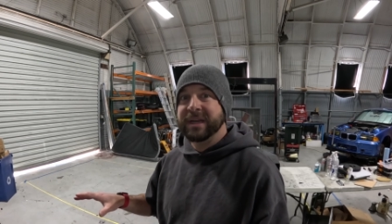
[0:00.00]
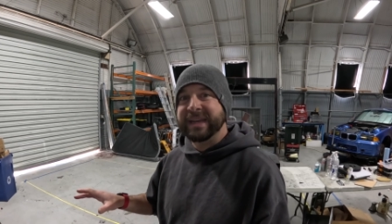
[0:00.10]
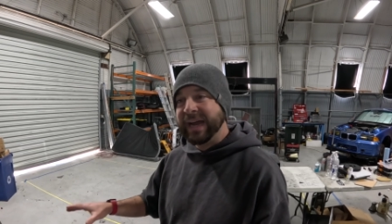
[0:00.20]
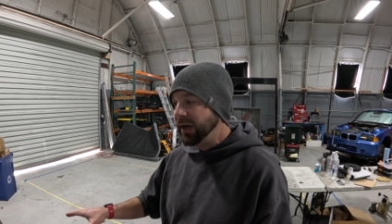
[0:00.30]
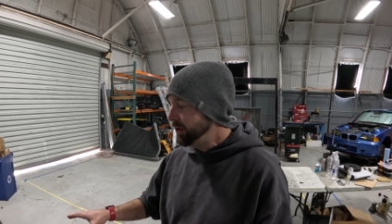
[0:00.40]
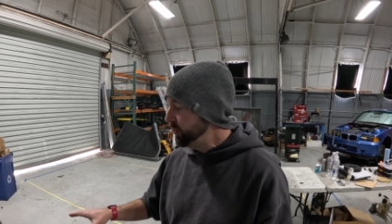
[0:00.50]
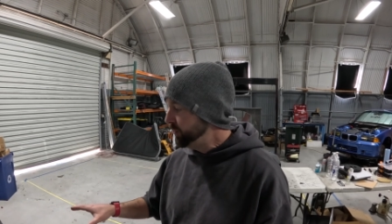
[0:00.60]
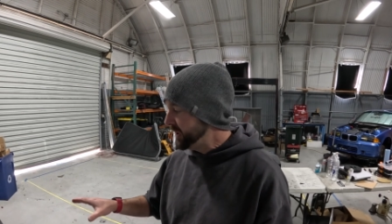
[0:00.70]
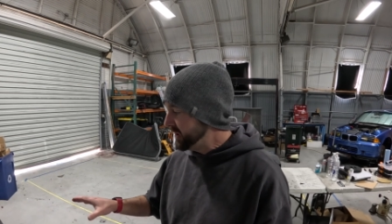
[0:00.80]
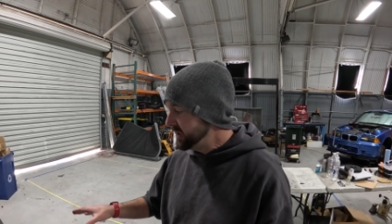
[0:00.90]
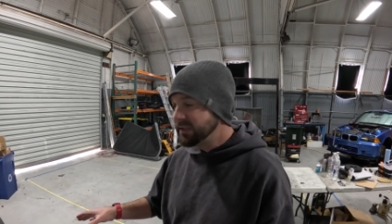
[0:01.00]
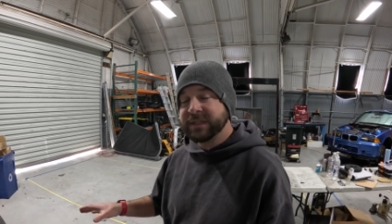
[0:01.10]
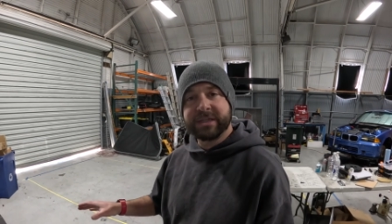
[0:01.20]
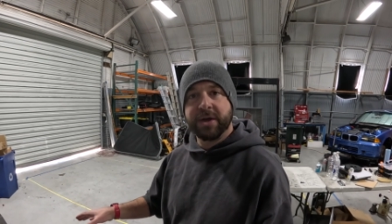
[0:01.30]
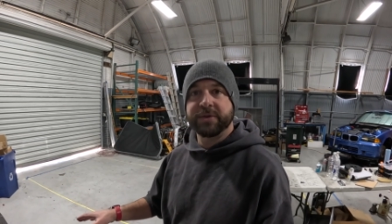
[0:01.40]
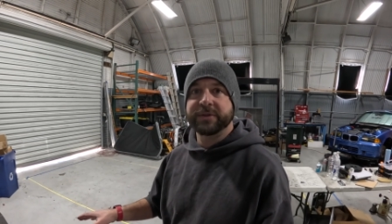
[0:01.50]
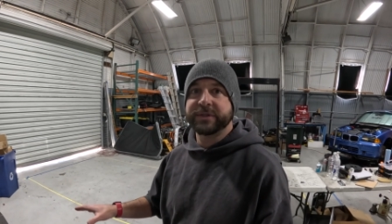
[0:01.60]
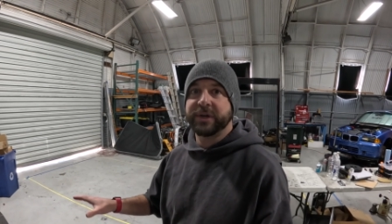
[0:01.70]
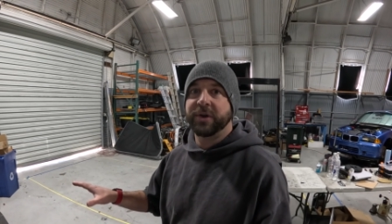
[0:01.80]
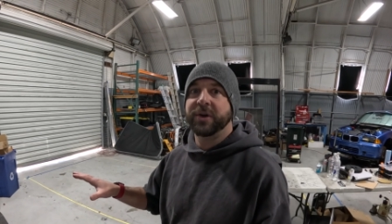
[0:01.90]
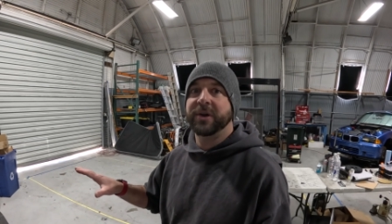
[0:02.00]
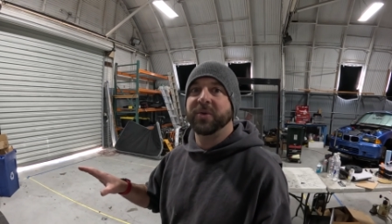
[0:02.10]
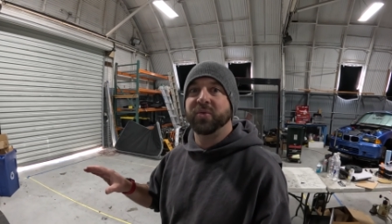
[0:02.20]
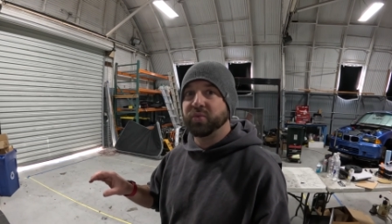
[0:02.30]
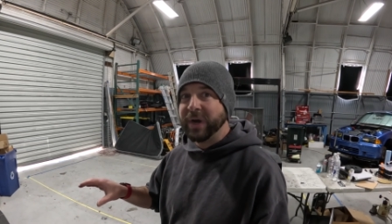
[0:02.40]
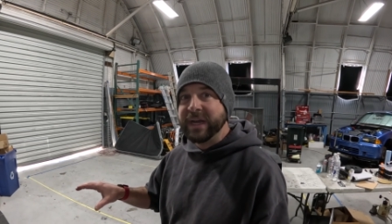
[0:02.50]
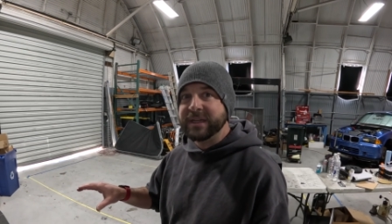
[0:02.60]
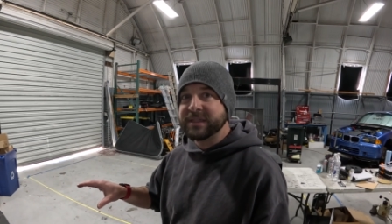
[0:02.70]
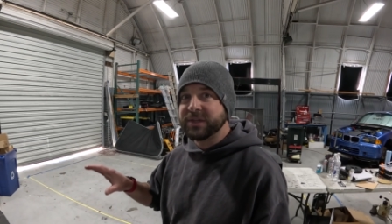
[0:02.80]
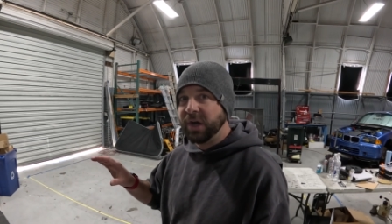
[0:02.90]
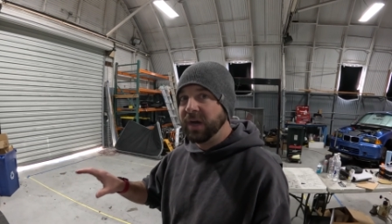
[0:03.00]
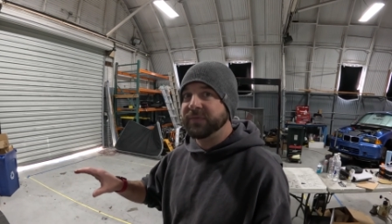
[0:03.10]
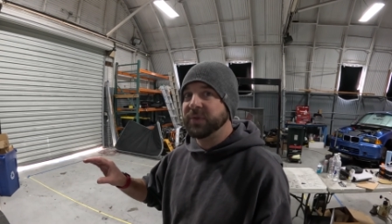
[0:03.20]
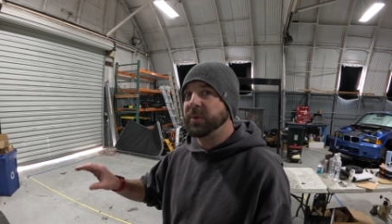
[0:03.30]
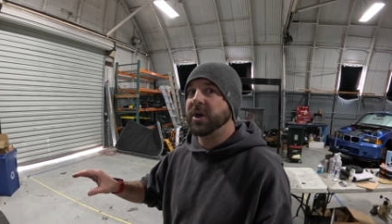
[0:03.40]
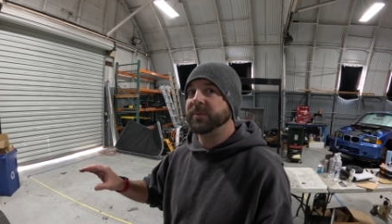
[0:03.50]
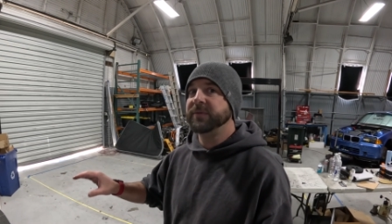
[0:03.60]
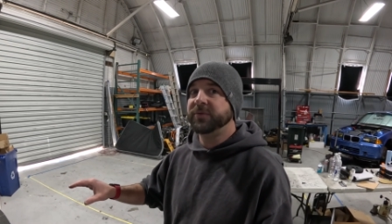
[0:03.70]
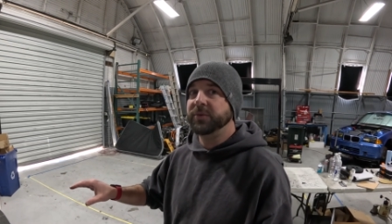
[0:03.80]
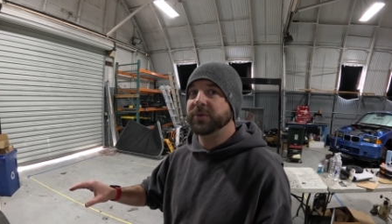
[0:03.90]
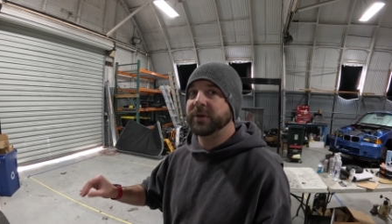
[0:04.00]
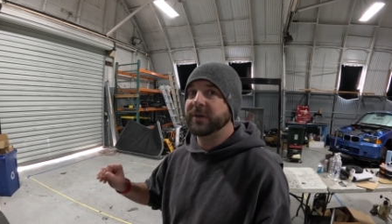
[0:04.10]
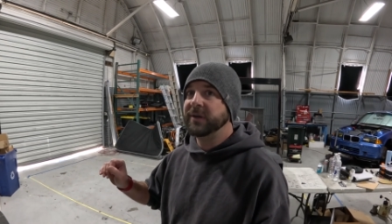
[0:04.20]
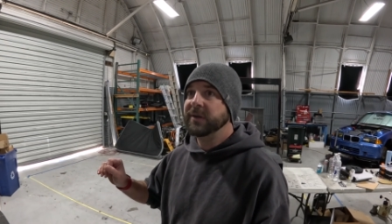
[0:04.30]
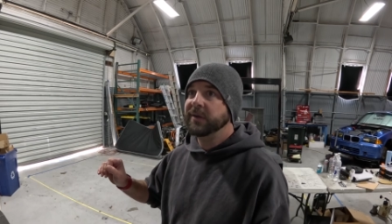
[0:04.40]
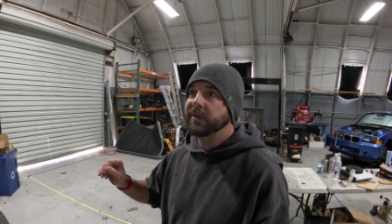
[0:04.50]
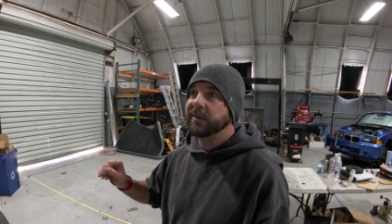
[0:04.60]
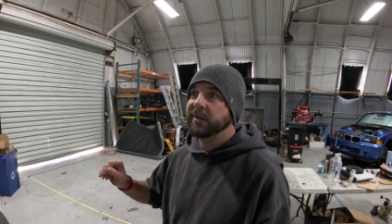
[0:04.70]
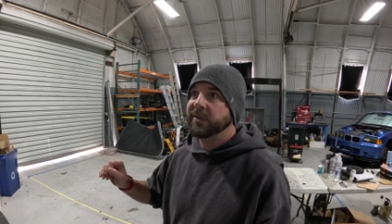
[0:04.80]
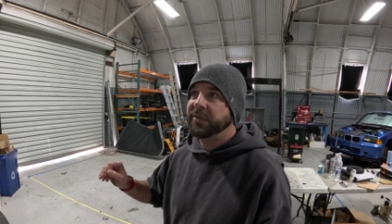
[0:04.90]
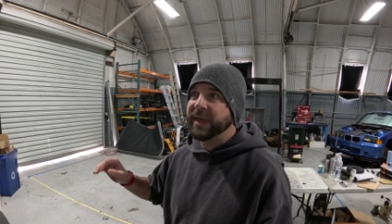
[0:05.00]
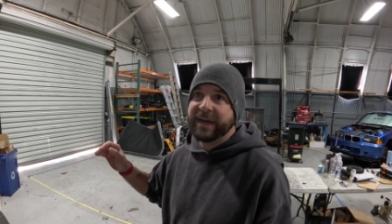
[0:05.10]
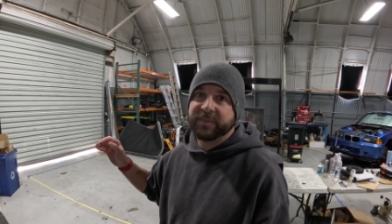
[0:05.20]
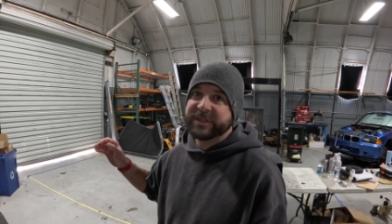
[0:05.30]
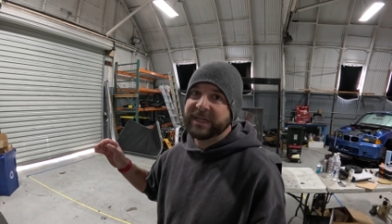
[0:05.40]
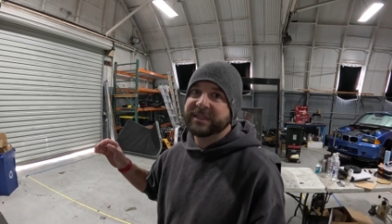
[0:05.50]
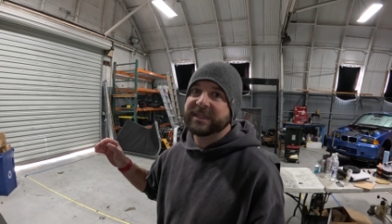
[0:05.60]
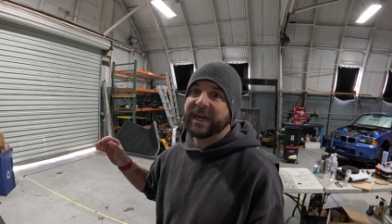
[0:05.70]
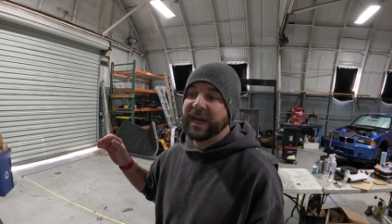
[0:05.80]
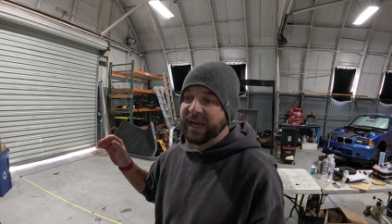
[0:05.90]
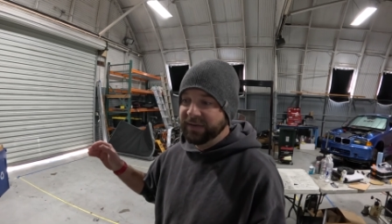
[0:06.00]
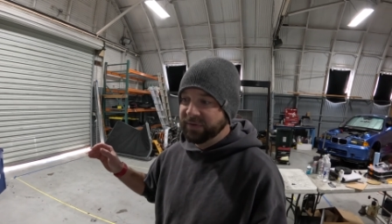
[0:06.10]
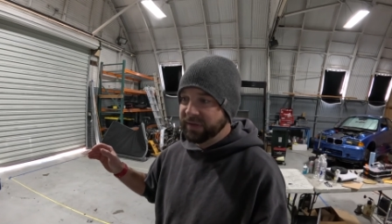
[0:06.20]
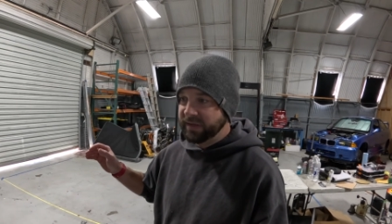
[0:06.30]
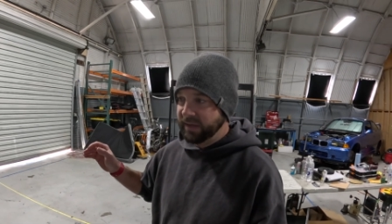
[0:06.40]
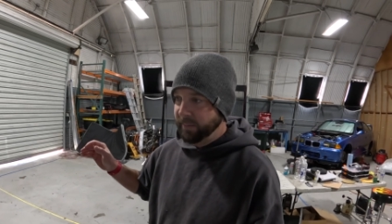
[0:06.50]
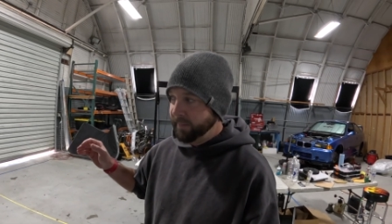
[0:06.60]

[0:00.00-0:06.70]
Now, because the tunnels are raised off the bottom of the floor, that upsets everything.